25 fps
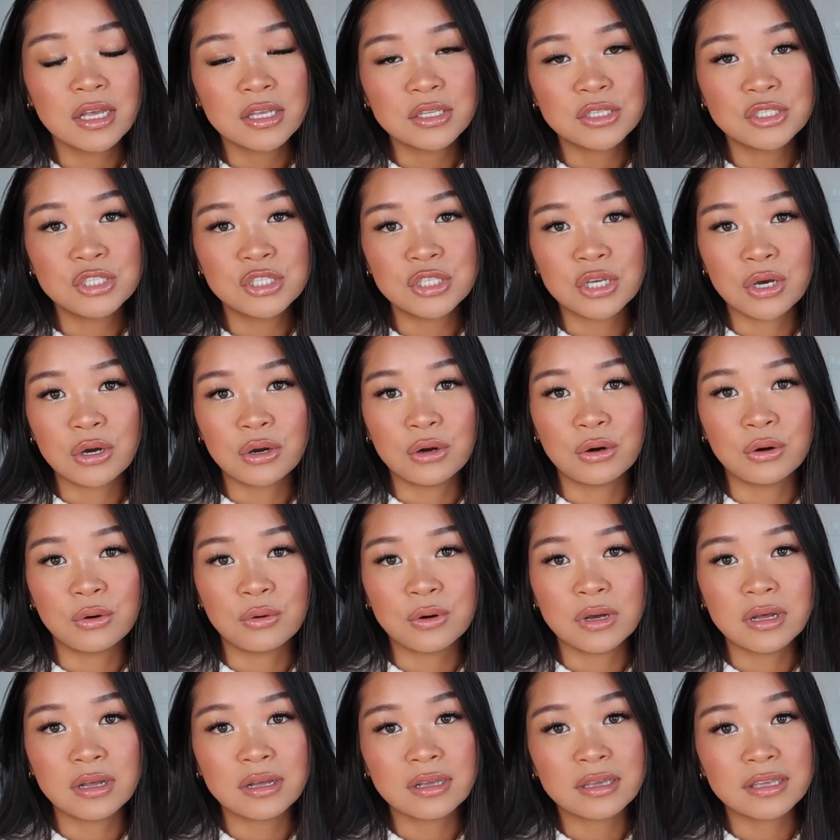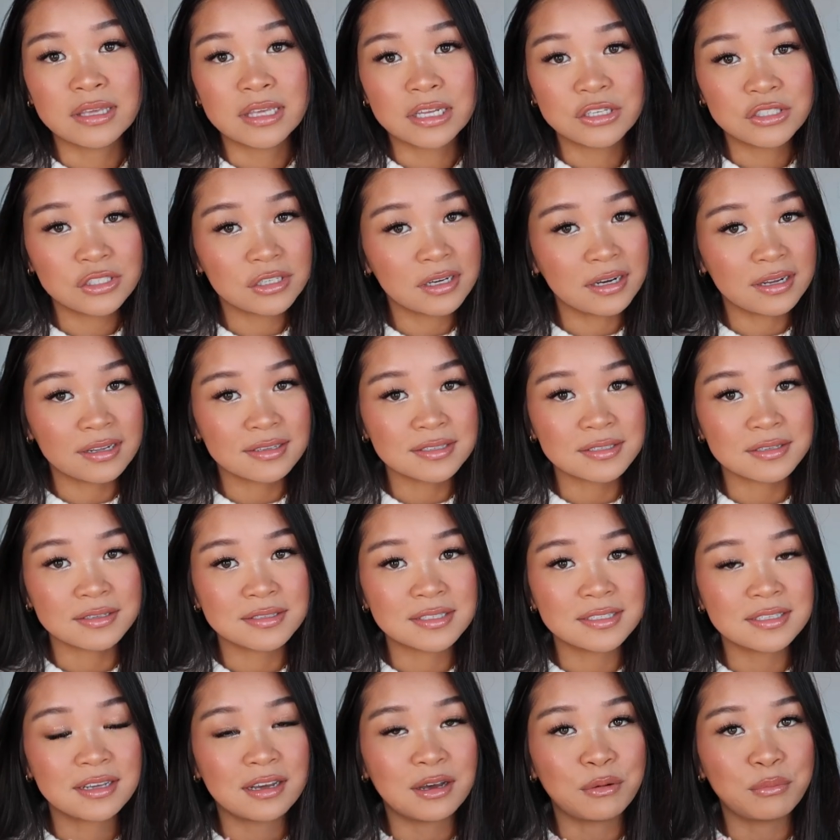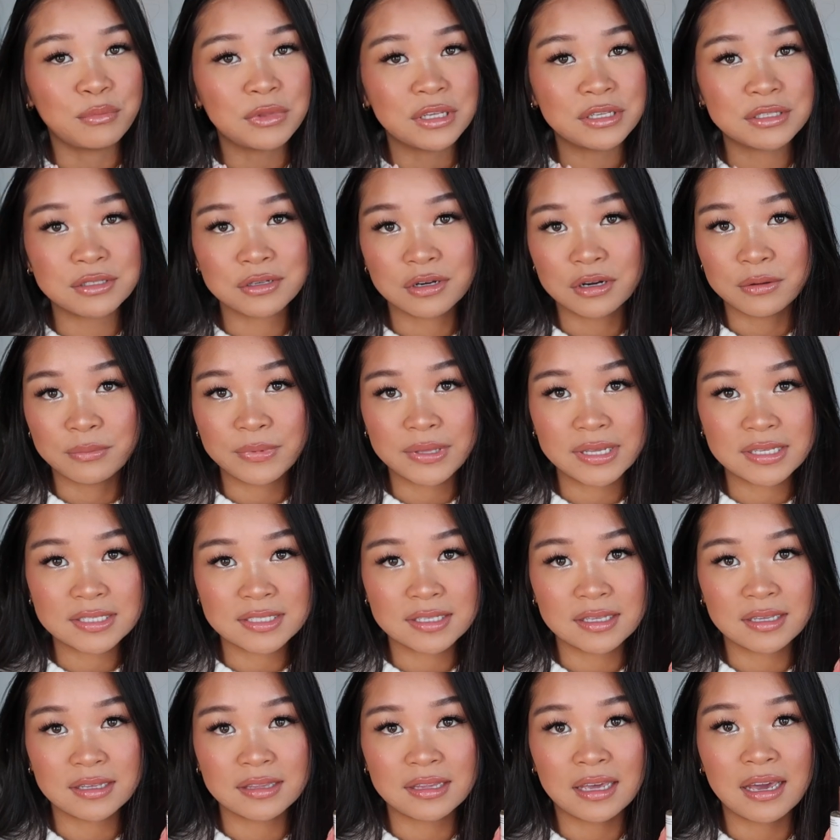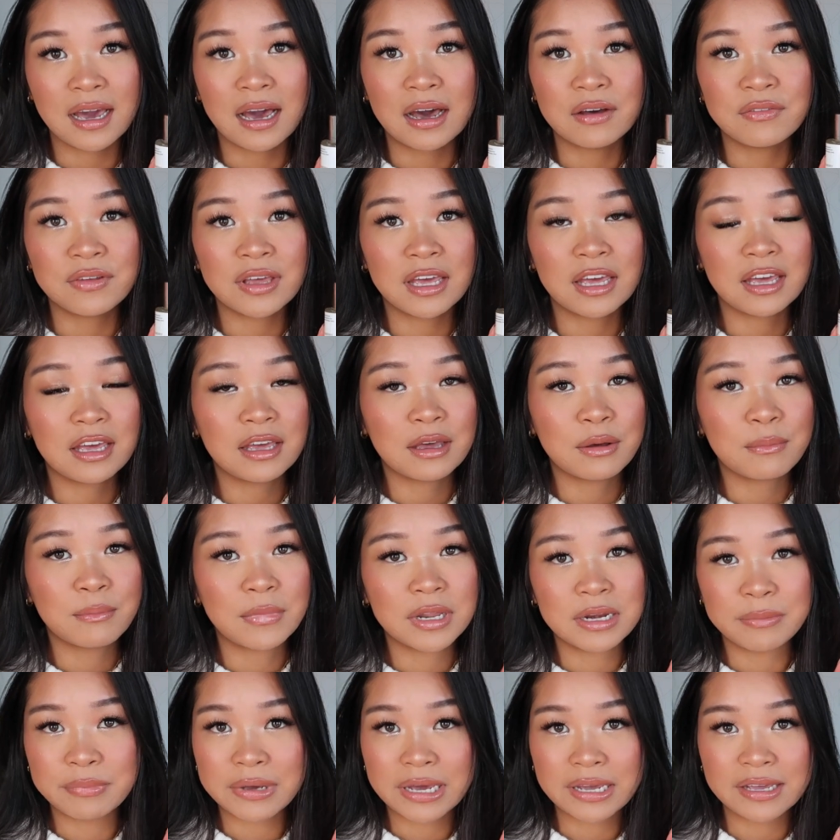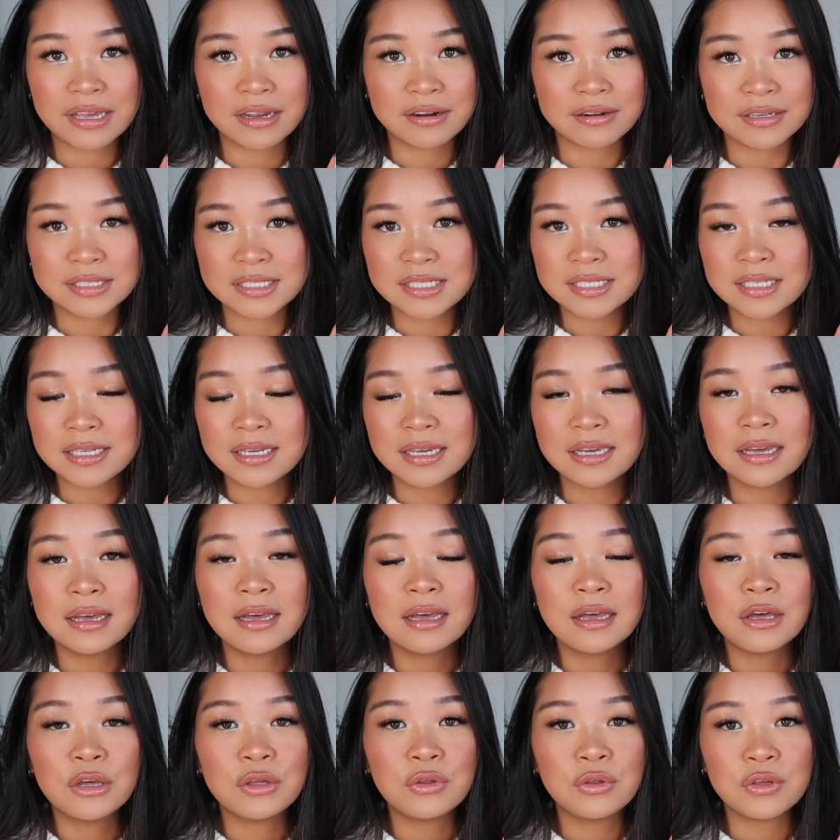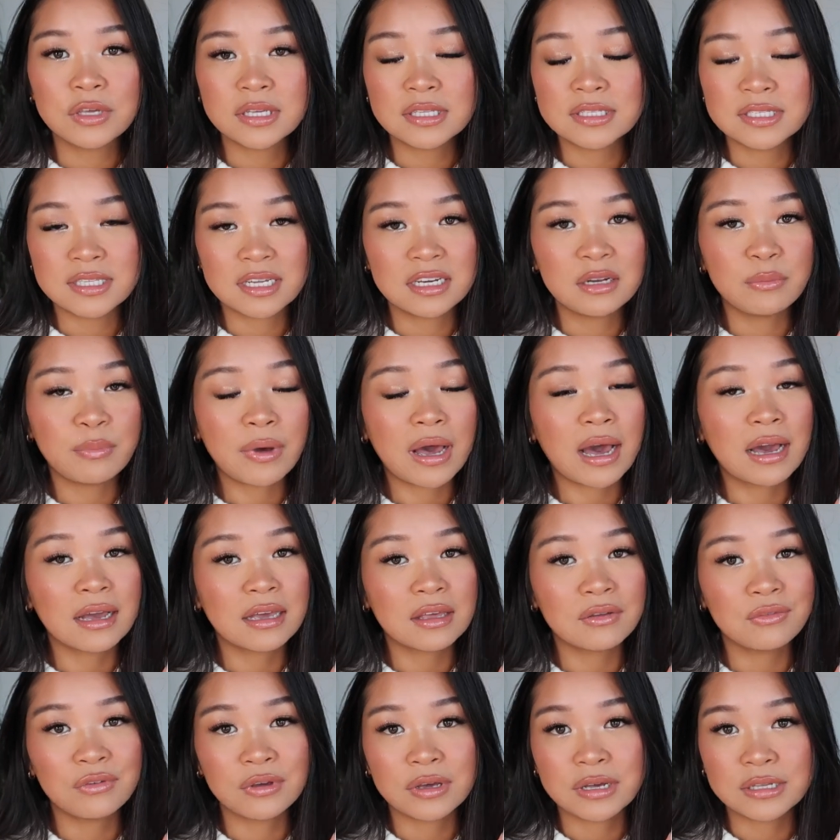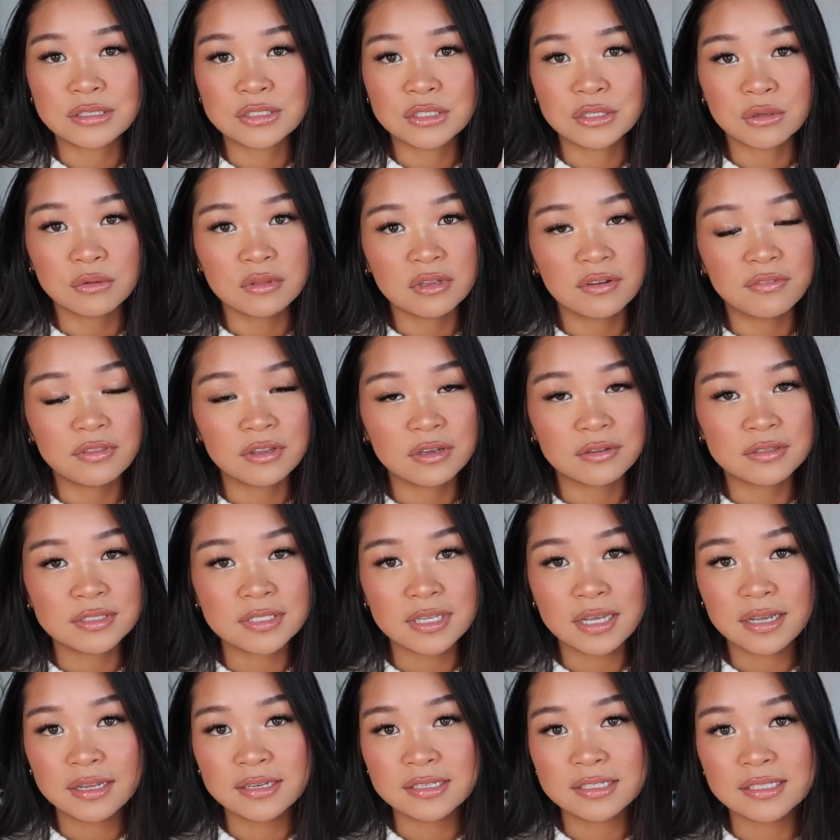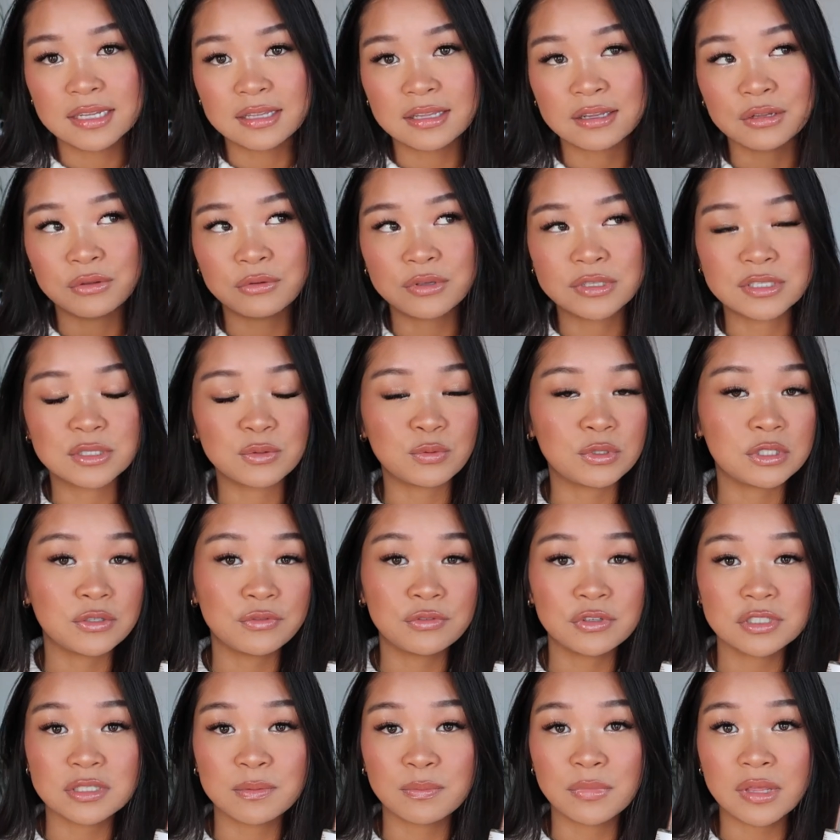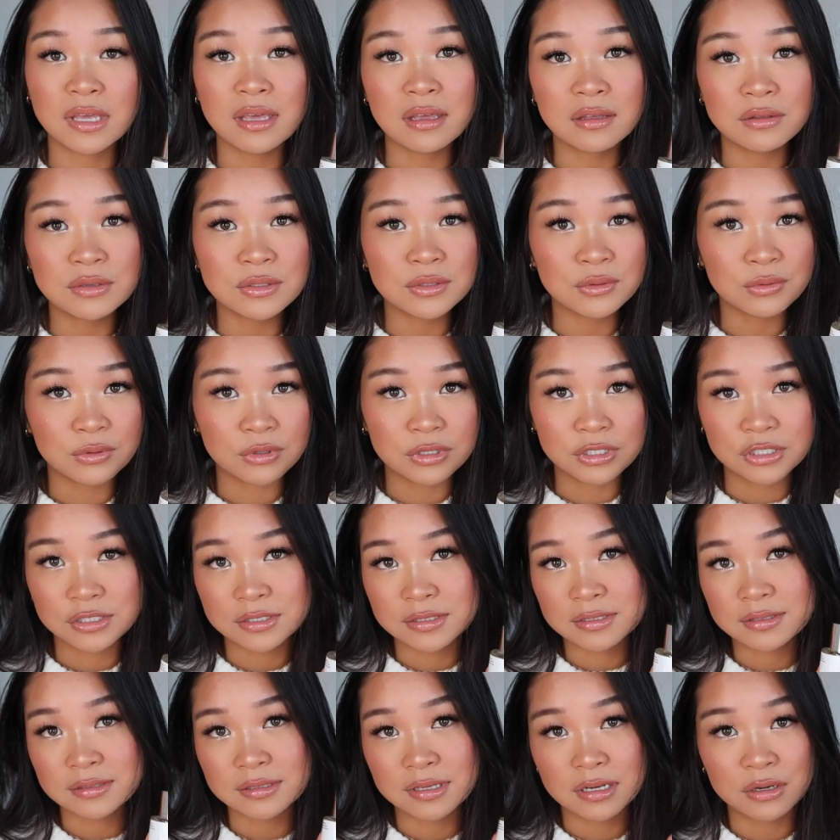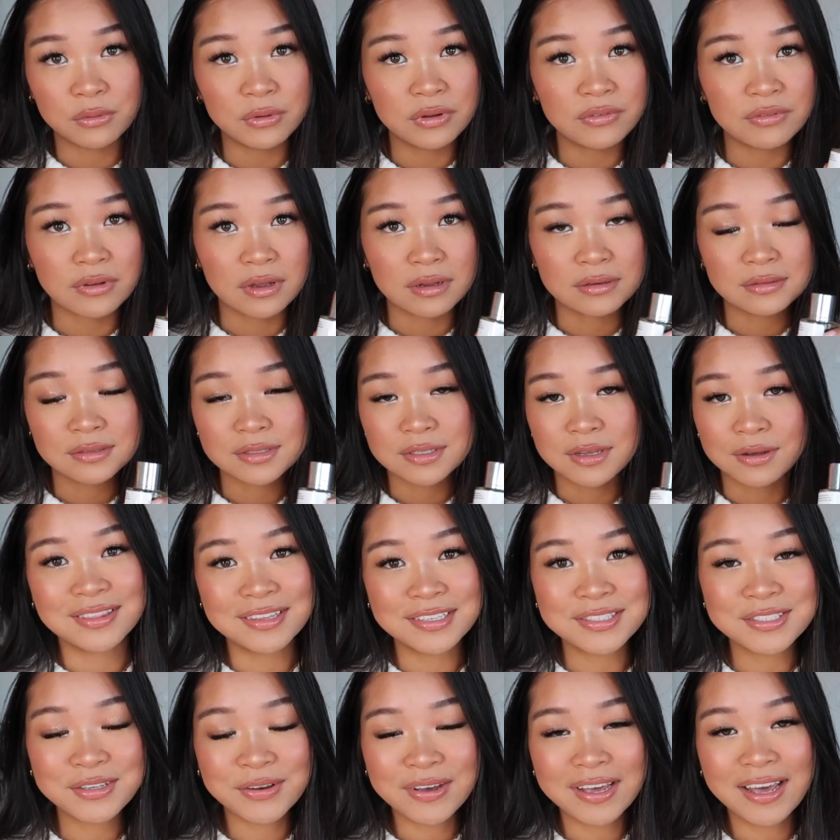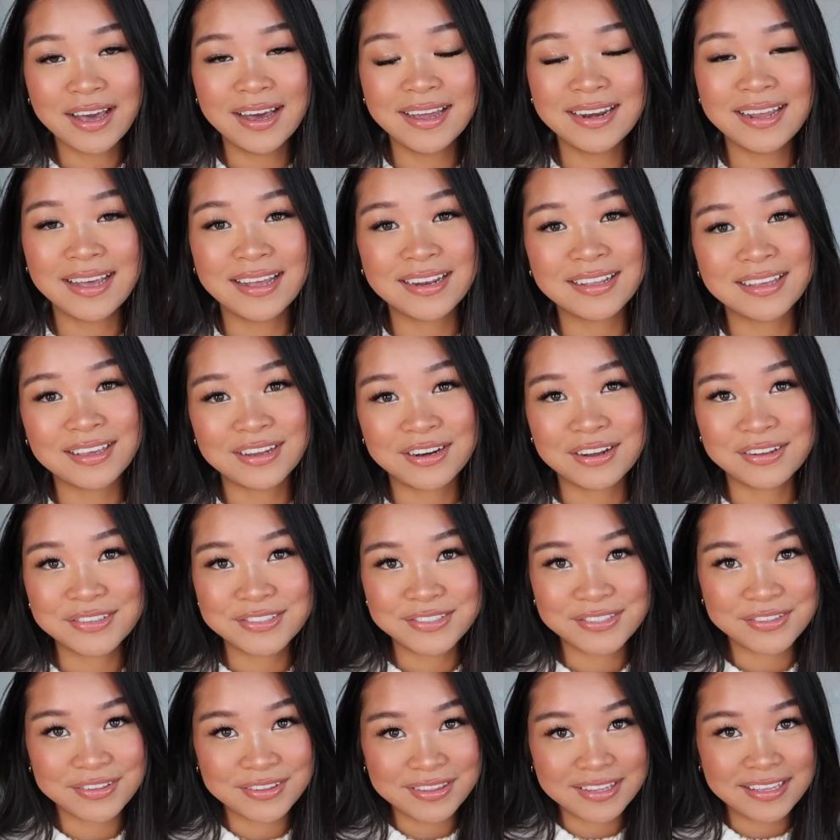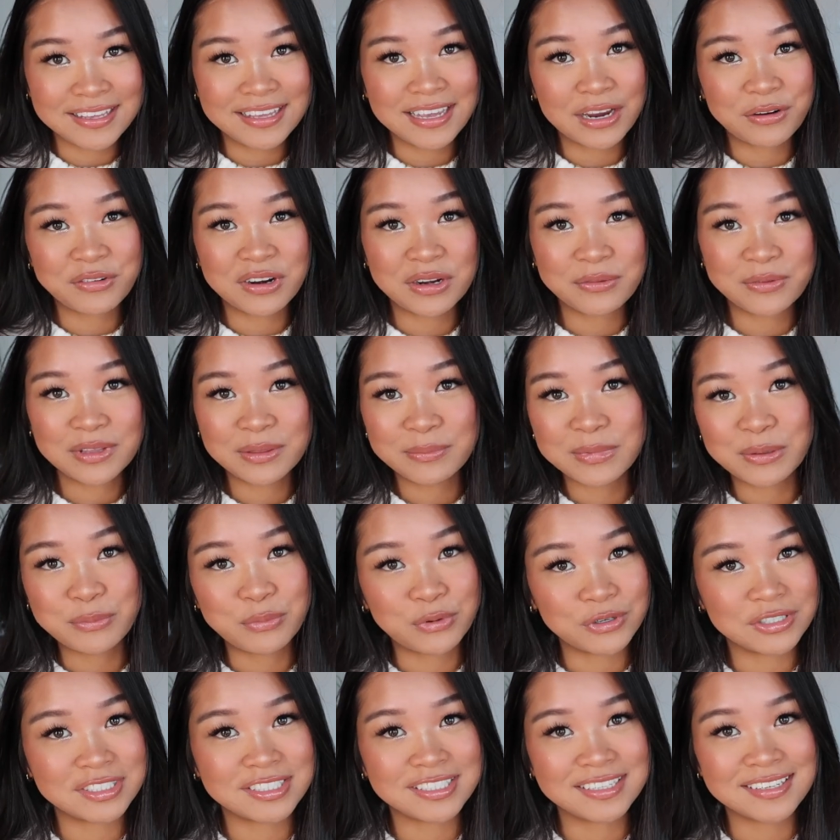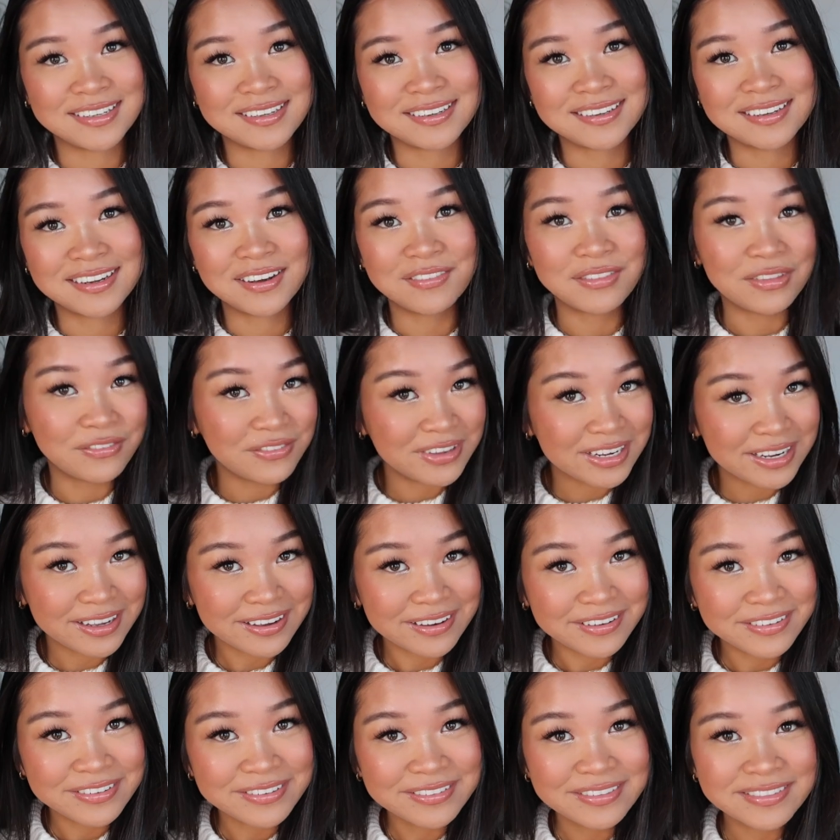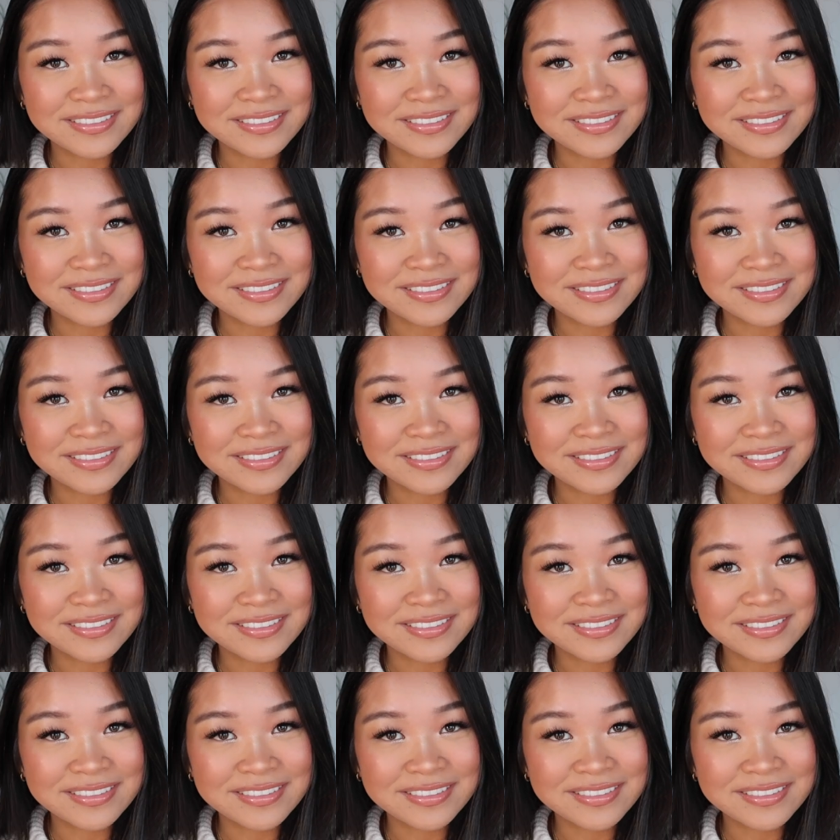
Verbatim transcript: So get your hands on some. These are amazing. They have a money back guarantee. You can send it back if you guys don't love the scent, and then you can switch it for something else or just get a refund. So let's go ahead and get on to the get ready with me portion of the video.